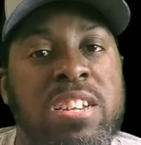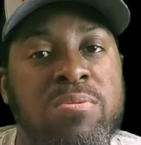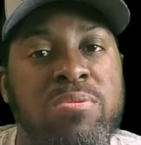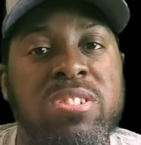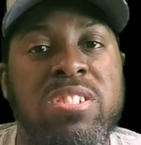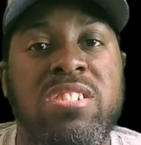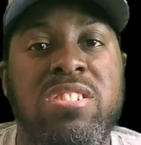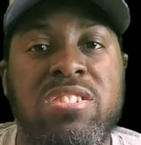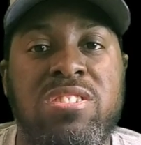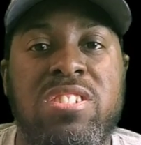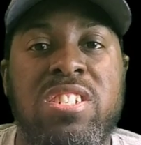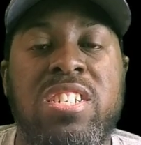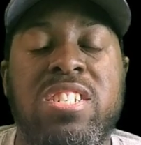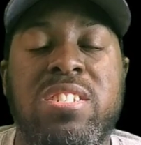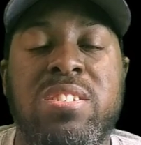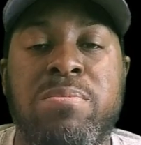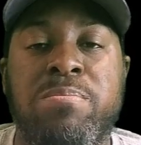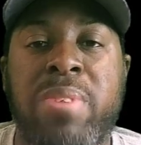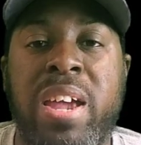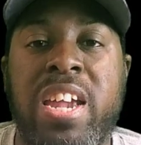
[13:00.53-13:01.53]
it was a
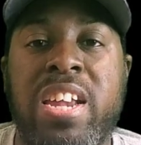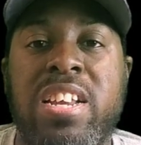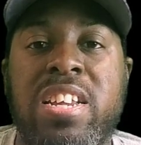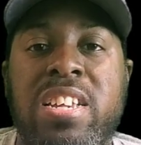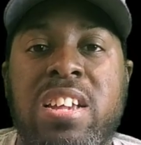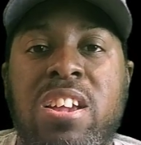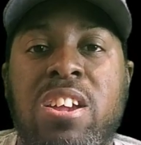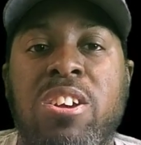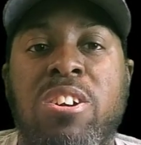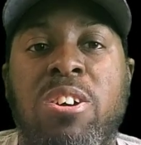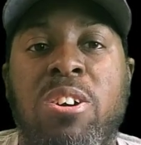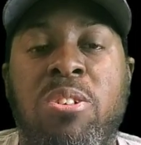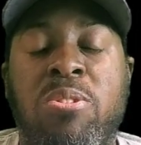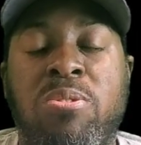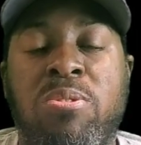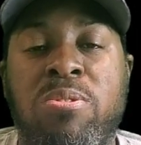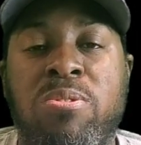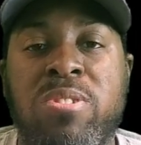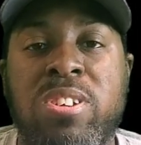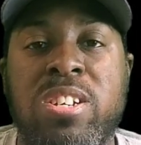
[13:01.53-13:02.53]
decision mainly
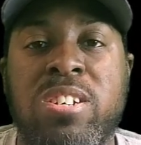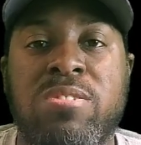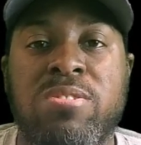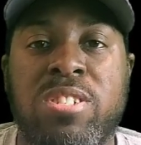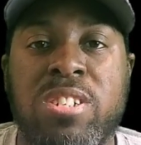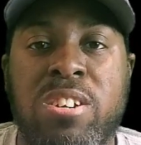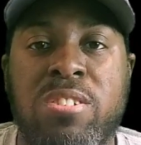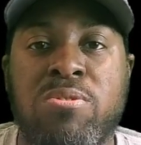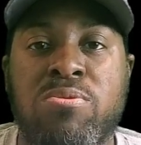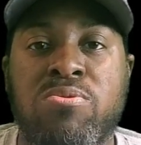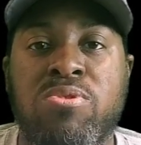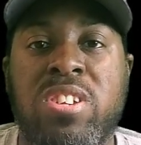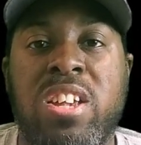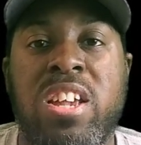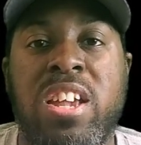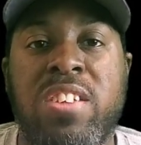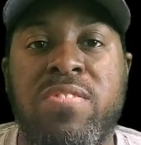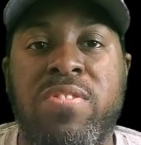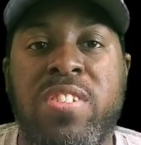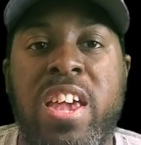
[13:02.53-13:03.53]
on Julio Jones,
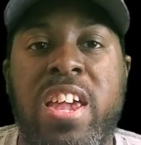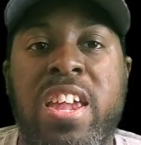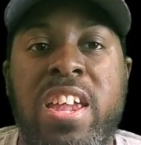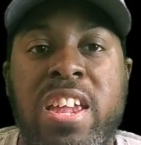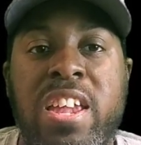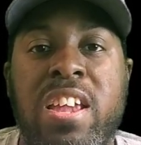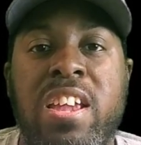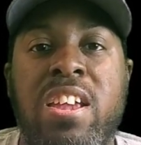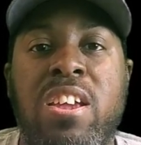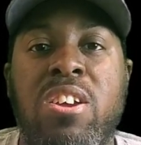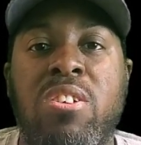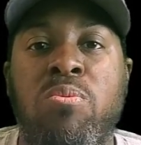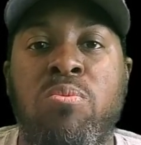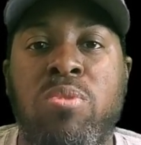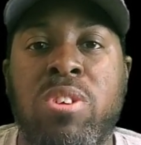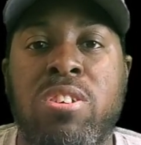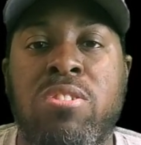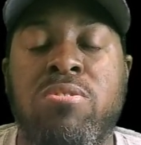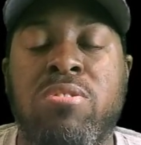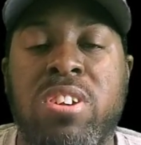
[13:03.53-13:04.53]
and they
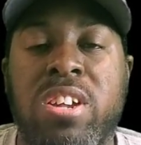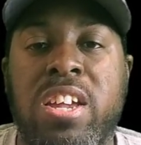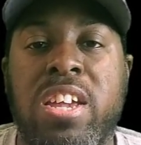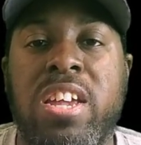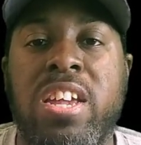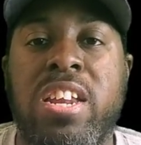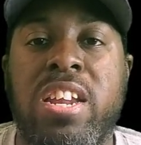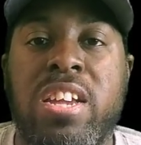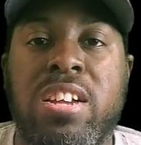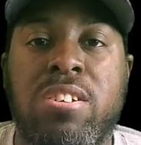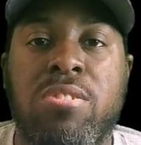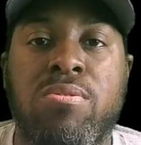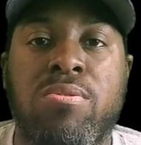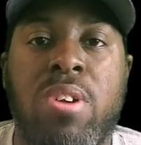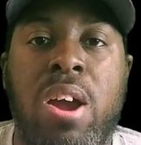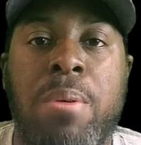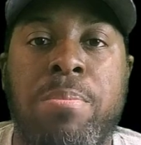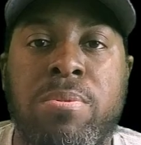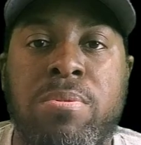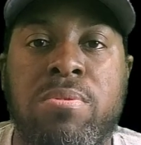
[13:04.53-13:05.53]
went on ahead and co
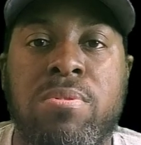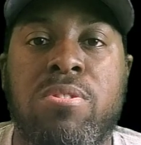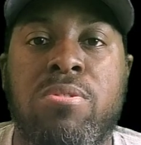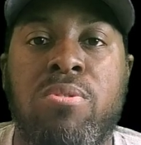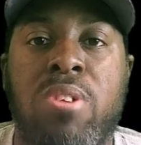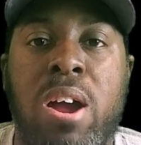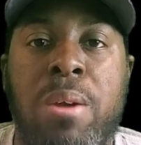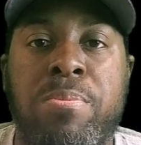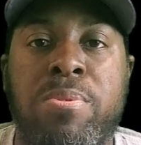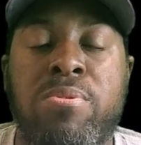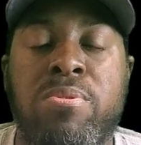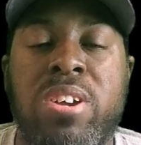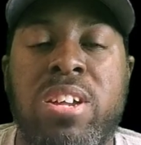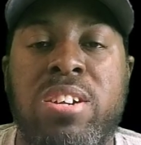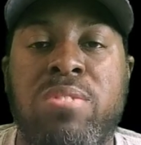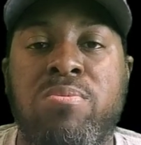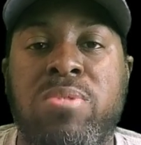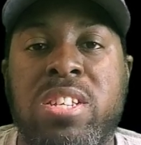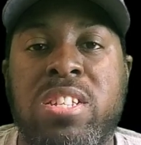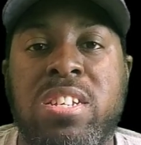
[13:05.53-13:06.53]

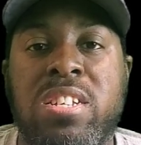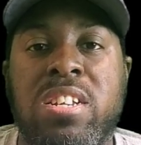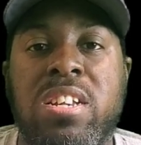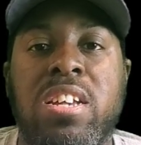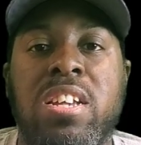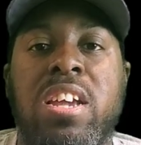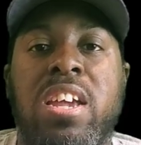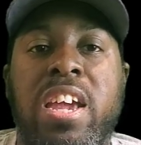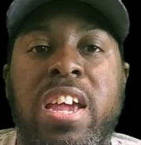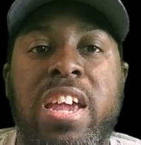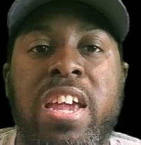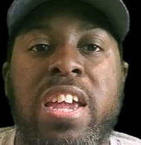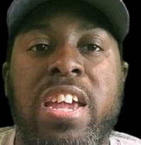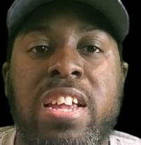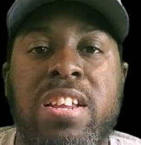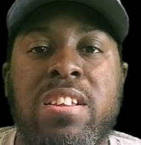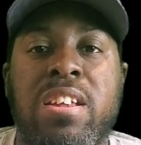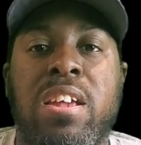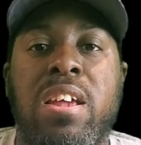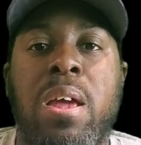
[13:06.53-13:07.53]
cooperated with it
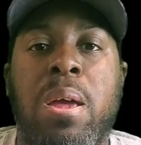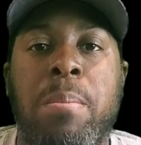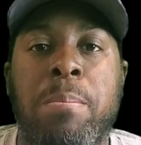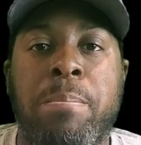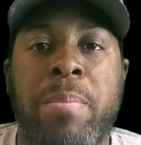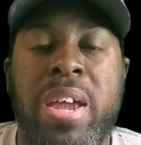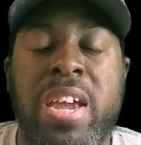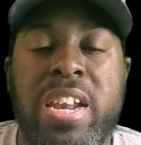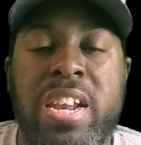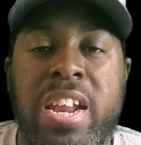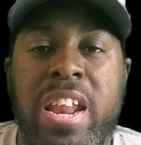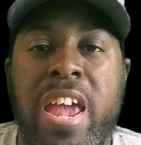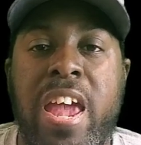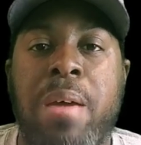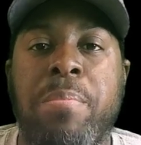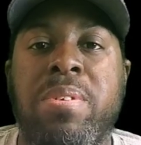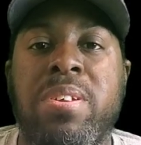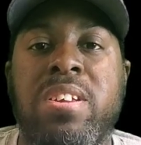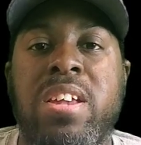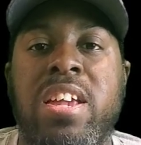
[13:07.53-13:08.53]
and made it
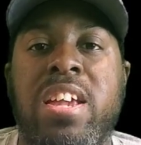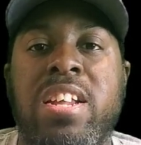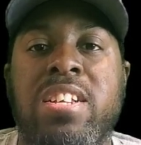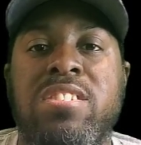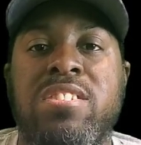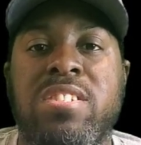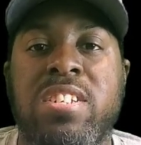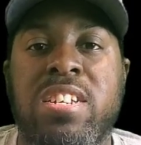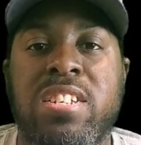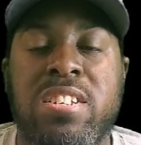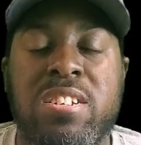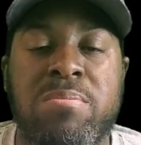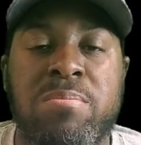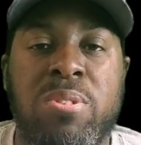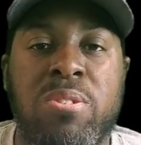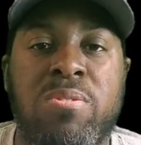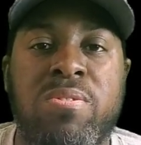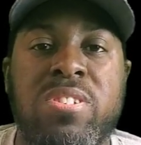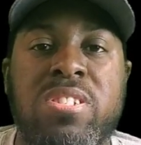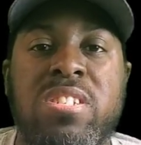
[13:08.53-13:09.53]
happen and sent him
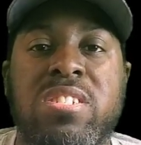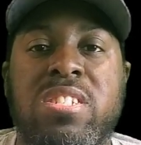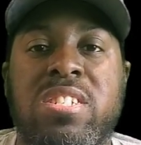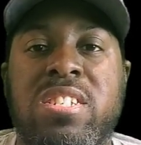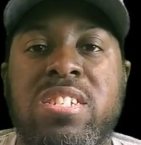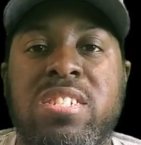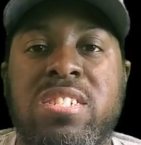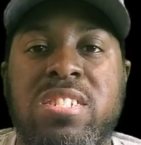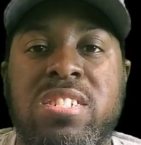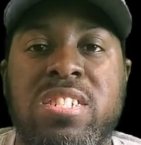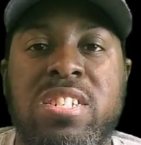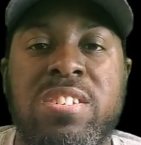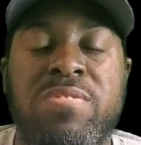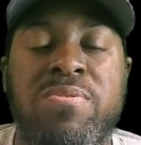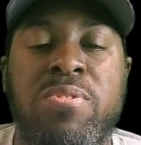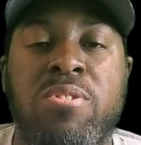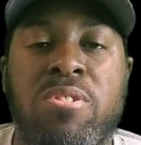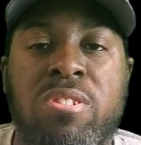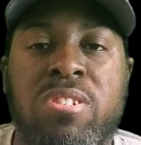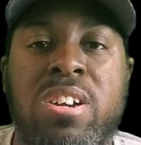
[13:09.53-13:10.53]
over to Tennessee
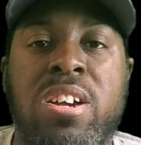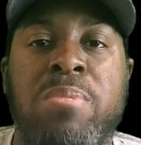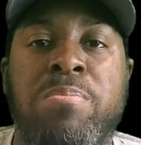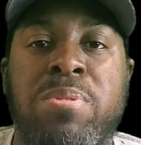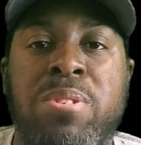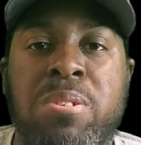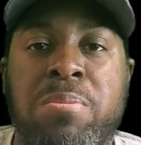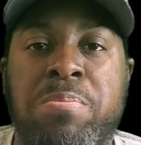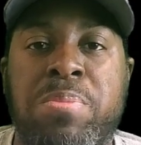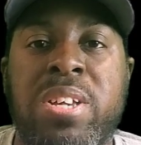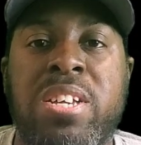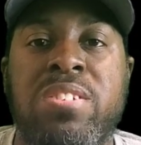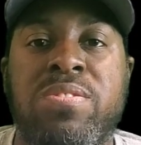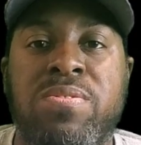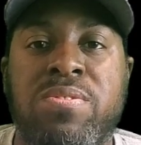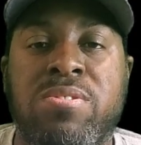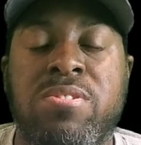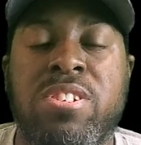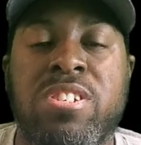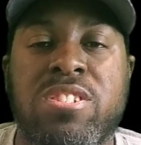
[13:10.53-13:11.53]
for a couple of picks
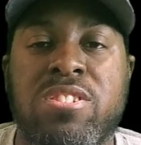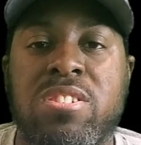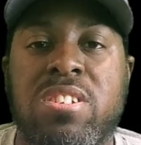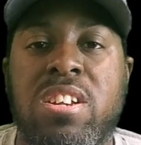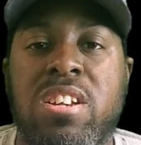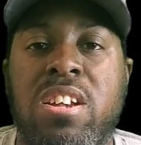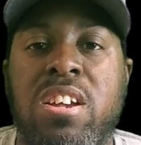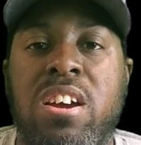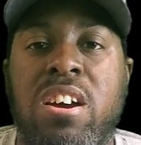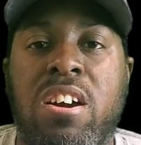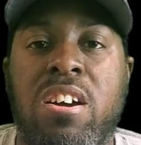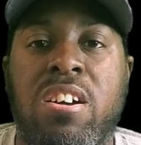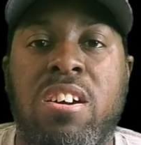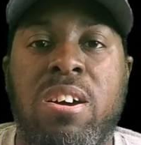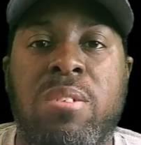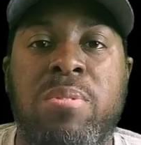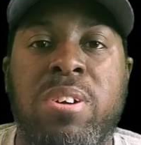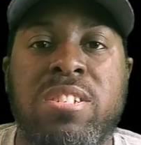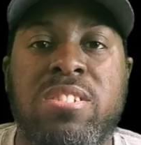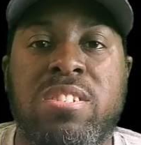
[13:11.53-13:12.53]
for us,
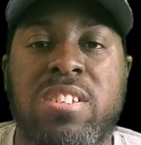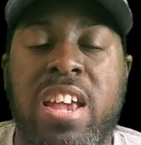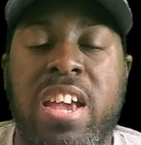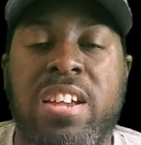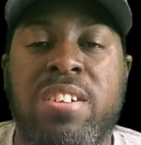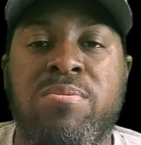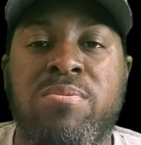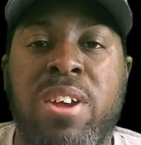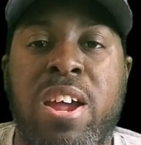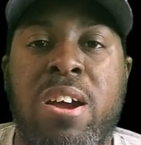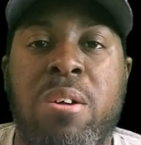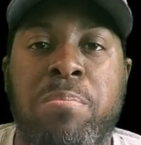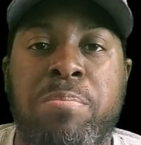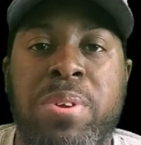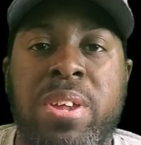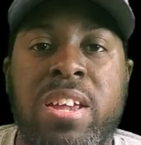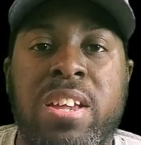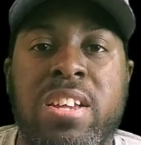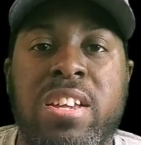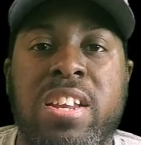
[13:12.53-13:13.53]
uh, a second round
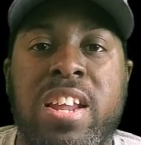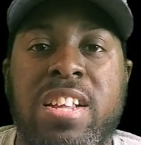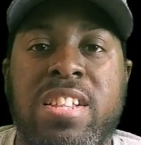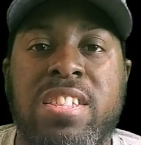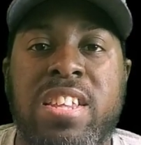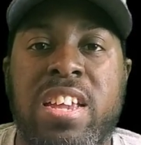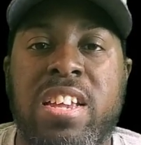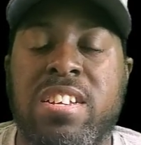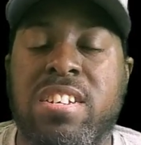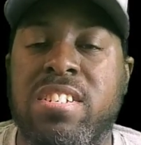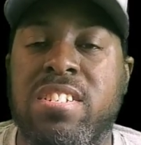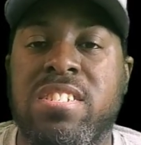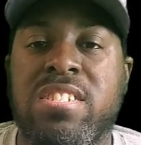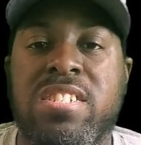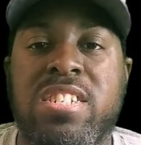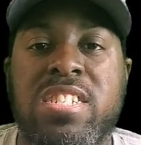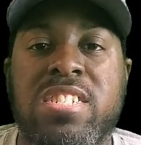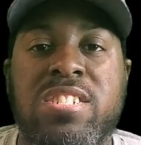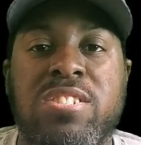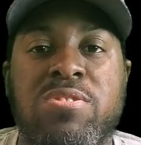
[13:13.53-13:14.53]
pick and I think a
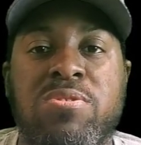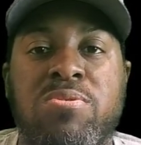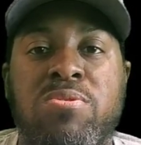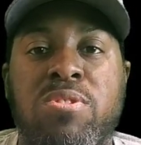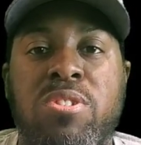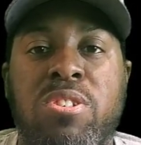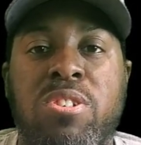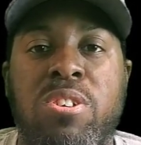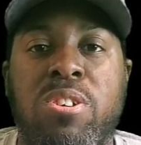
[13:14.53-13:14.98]
conditional